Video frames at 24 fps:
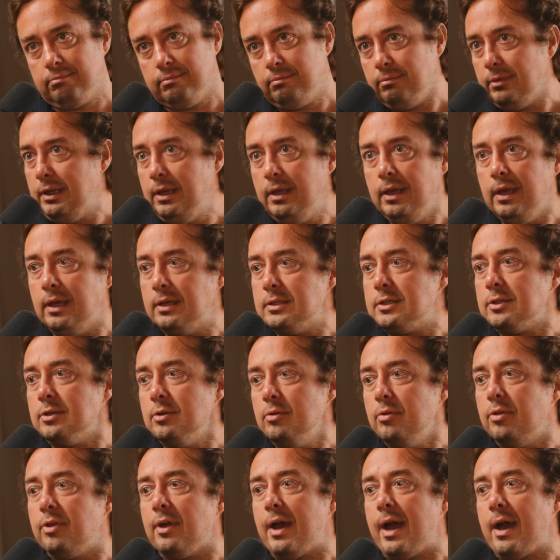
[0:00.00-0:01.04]
year
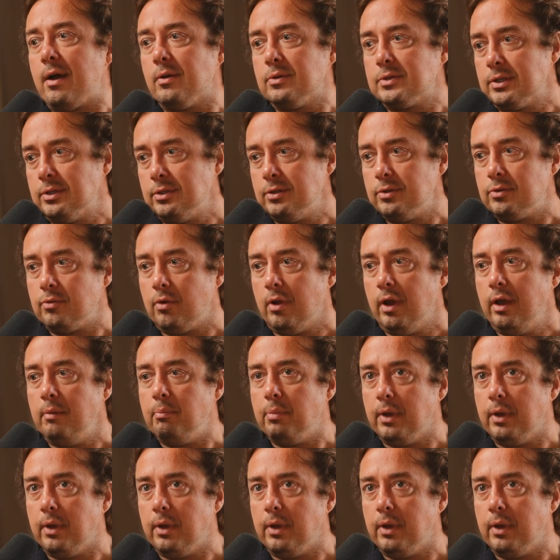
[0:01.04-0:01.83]
2000, right?